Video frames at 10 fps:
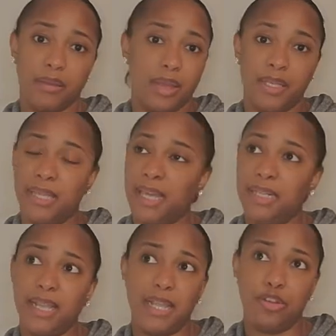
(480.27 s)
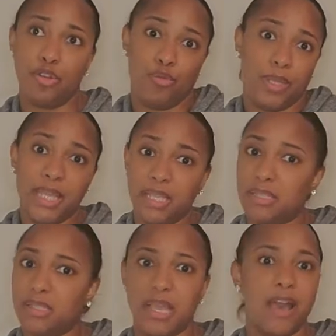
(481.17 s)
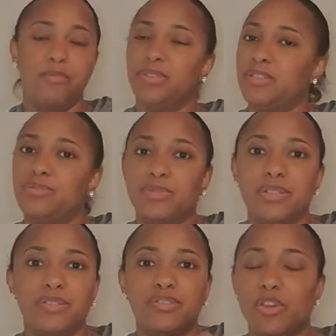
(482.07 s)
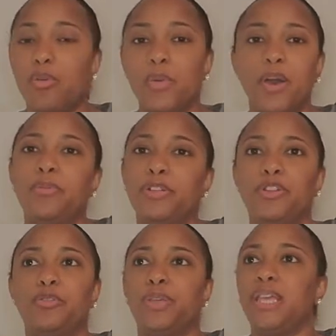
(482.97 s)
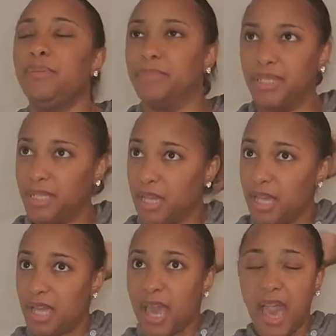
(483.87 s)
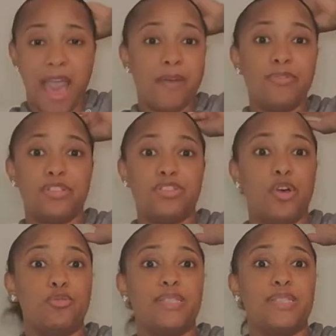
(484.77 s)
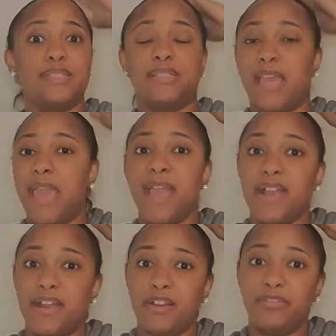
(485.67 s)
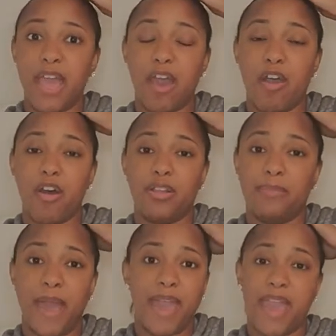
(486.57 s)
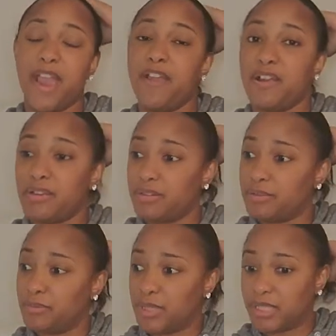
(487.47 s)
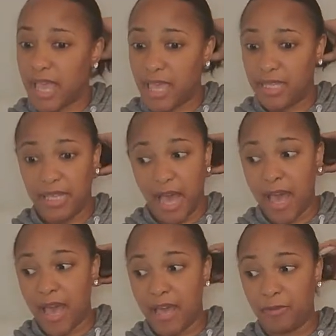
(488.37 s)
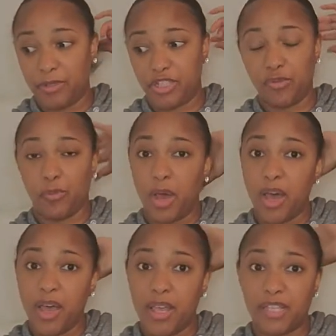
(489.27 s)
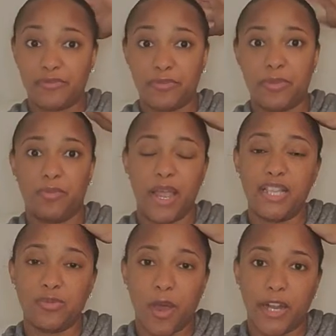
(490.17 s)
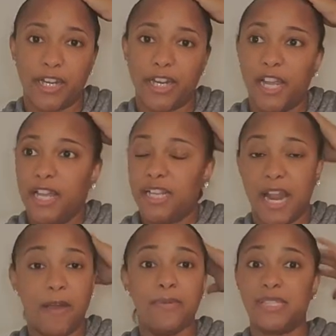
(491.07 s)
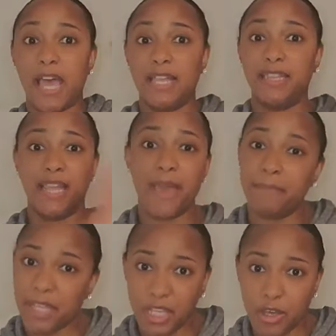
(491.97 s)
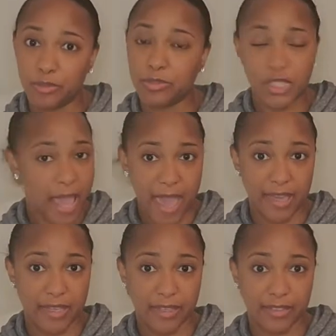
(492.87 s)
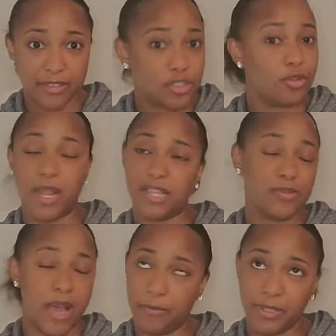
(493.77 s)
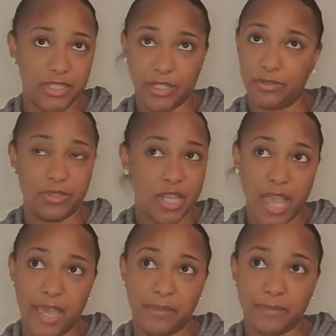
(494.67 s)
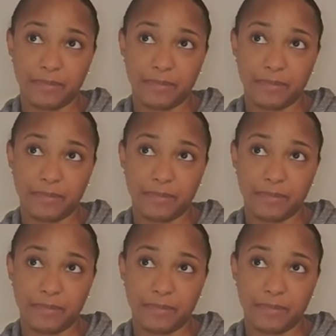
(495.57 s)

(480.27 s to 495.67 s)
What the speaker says: Again, in no heat. I was doing so well with no heat, but I was so scared that all of my hair was like gone, which it was from the rice water, that I was like, let me go check. So that's why I went to go check,